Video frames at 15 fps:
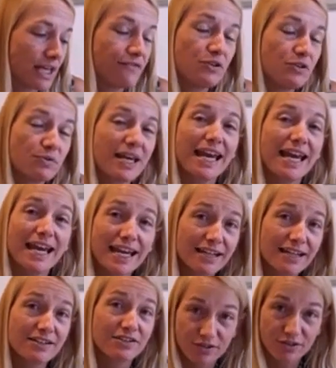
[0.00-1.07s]
if you
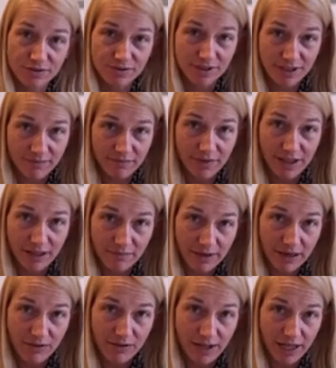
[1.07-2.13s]
can do something
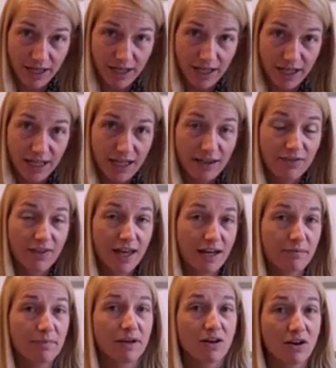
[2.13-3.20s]
about it,
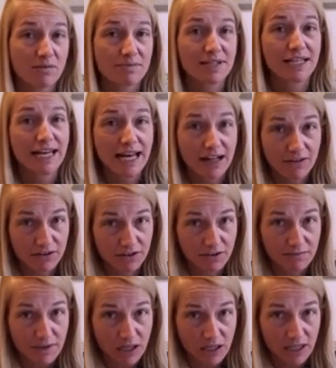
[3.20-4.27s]
then it becomes a
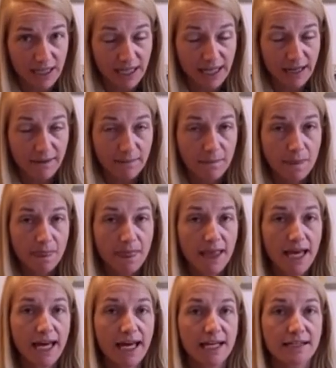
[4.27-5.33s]
calendar monkey.
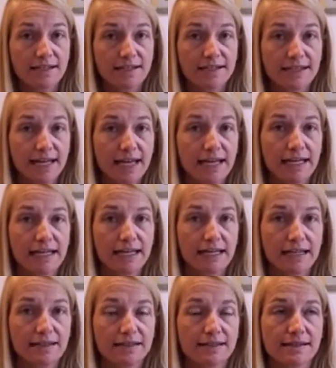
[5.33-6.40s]
And say
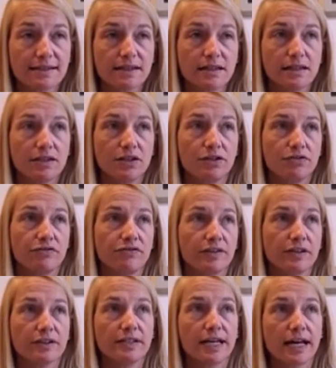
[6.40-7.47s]
it's you
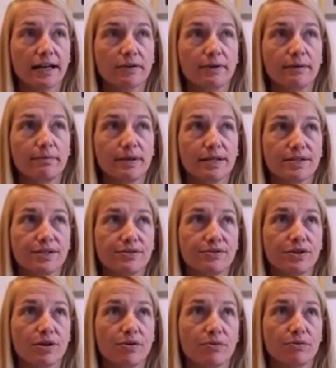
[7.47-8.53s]
feel inadequate because
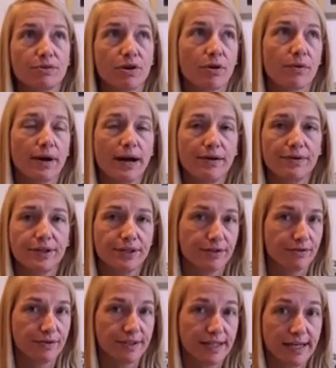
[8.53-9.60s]
you don't know how to
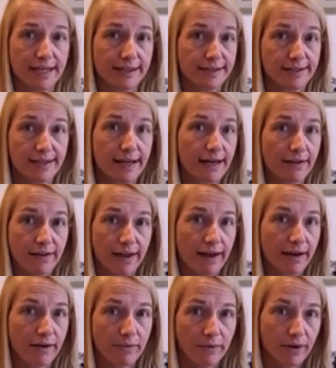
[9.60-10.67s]
use Excel
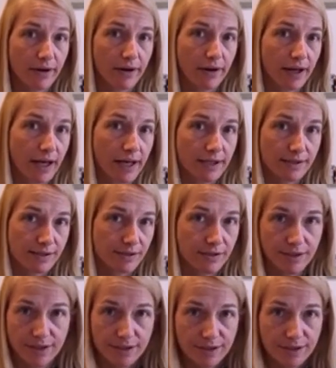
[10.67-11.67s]
at work as good